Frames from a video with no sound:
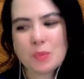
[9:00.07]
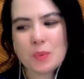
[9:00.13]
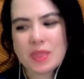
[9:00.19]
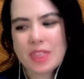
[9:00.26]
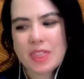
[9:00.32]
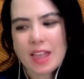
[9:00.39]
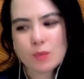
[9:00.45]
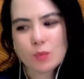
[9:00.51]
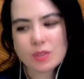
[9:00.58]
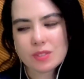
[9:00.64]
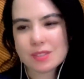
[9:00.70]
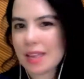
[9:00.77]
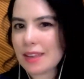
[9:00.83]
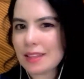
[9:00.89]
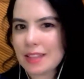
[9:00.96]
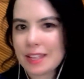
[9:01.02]
with that. Was
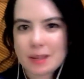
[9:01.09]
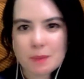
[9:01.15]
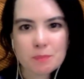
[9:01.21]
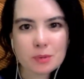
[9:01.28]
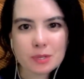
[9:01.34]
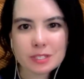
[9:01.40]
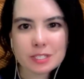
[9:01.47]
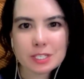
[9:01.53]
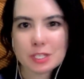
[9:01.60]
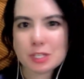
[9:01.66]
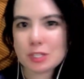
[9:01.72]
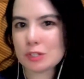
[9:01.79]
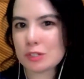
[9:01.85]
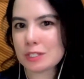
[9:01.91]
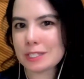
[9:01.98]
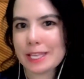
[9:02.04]
that like a
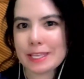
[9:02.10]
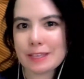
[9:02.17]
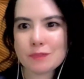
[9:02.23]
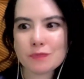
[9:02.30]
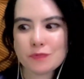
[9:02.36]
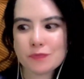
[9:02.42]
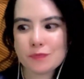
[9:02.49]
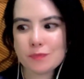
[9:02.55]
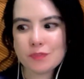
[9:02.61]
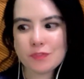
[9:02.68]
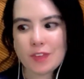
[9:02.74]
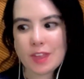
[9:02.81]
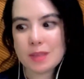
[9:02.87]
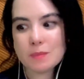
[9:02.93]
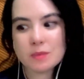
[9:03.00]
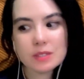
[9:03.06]
particular like
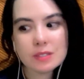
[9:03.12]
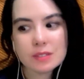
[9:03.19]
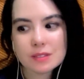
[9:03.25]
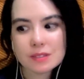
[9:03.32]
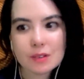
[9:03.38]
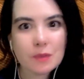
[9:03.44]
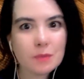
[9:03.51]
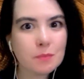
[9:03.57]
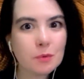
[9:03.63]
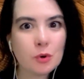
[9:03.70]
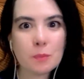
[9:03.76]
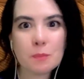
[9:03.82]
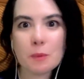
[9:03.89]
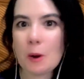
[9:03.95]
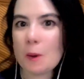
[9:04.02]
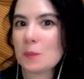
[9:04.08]
famous
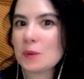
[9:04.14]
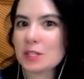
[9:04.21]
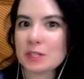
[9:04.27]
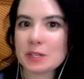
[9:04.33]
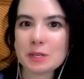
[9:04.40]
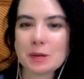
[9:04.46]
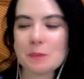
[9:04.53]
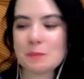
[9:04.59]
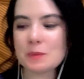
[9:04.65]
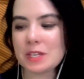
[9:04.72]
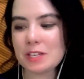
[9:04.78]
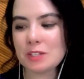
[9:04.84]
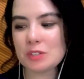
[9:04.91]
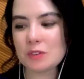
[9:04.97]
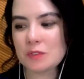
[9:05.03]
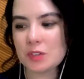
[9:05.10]
or popular
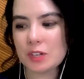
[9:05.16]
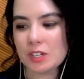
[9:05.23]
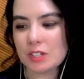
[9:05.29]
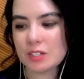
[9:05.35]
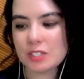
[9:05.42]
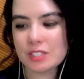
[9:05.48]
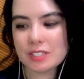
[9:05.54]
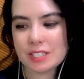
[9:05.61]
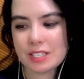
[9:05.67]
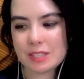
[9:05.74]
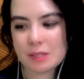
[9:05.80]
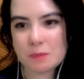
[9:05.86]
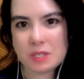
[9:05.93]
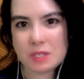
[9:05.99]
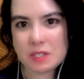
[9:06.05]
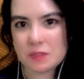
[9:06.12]
combination of colors in
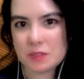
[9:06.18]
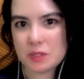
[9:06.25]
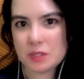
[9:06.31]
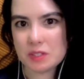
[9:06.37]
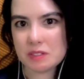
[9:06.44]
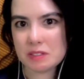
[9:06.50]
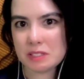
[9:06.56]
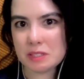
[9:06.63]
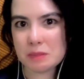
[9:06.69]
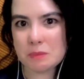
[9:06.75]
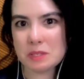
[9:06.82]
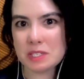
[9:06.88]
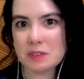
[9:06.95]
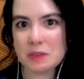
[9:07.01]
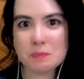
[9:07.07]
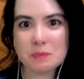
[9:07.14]

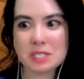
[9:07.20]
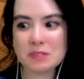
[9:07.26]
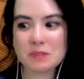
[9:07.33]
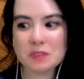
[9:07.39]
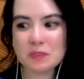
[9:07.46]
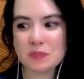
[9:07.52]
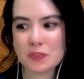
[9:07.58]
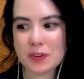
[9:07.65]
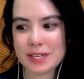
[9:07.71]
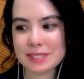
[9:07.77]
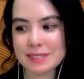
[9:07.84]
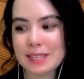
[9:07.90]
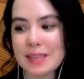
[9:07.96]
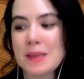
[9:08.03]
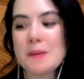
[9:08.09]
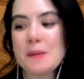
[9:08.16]
medieval
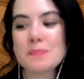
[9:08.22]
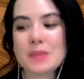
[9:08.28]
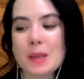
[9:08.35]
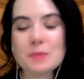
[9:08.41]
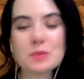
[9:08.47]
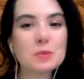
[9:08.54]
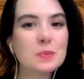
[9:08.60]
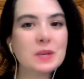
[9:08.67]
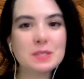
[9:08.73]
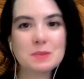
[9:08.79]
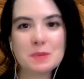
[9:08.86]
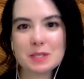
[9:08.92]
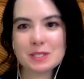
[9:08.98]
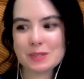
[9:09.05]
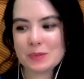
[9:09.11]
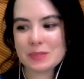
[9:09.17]
France? I'm surprised
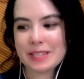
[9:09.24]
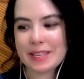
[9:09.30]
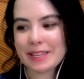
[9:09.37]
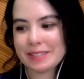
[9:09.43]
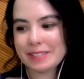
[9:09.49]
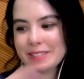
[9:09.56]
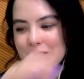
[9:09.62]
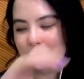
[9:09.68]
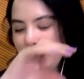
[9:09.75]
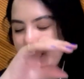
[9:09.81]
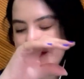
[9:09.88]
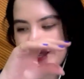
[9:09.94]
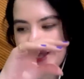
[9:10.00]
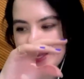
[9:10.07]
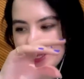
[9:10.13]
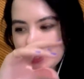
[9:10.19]
because there was like this whole
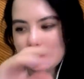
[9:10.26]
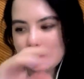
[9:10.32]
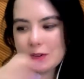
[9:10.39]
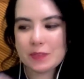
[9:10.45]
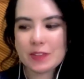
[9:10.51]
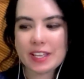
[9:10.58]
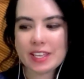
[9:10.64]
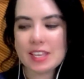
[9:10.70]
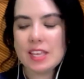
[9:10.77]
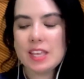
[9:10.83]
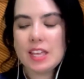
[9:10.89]
selection of like